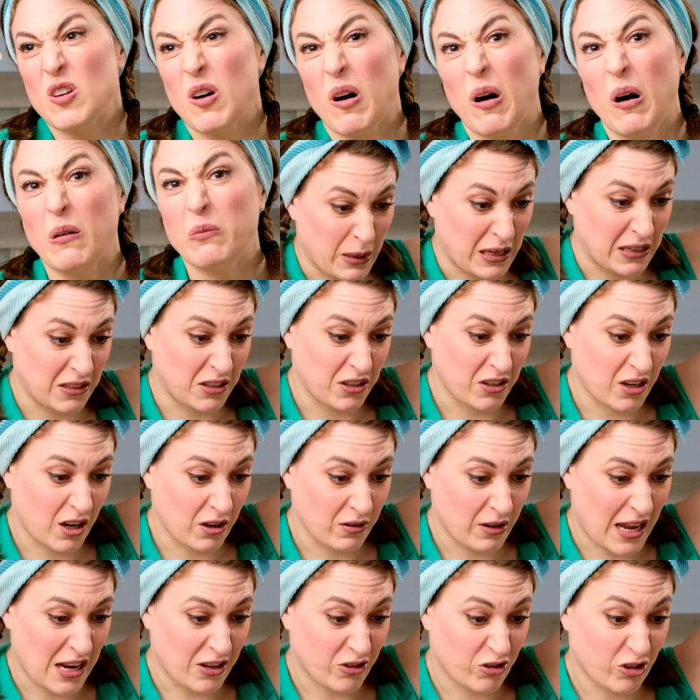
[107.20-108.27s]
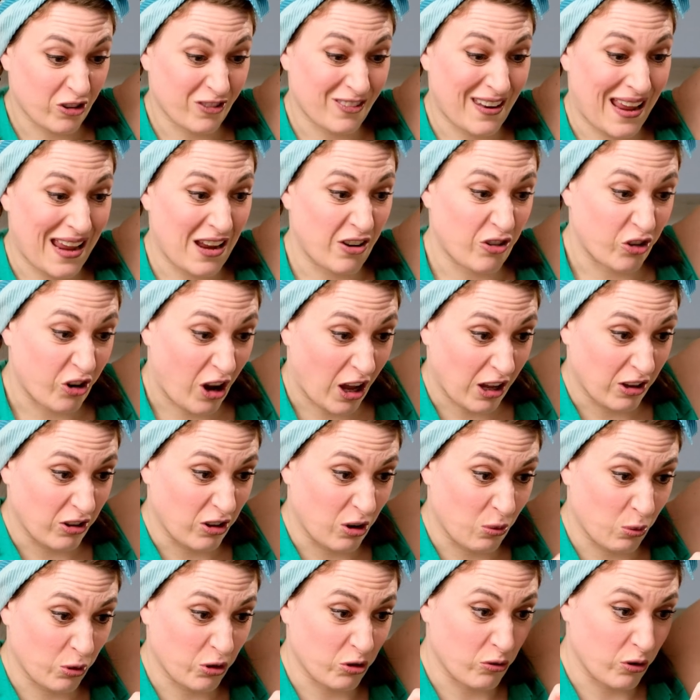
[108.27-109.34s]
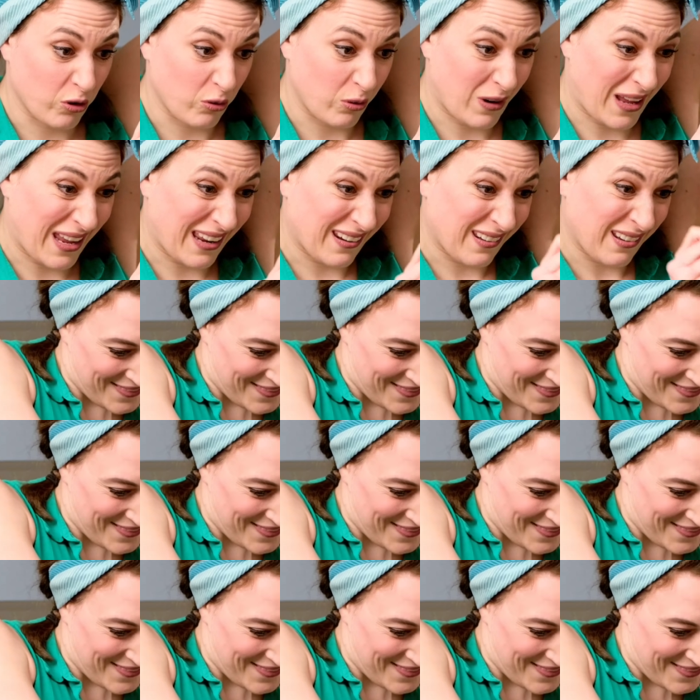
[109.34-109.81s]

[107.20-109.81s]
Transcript: top. And you know, nature's nature. Don't want to ruin it.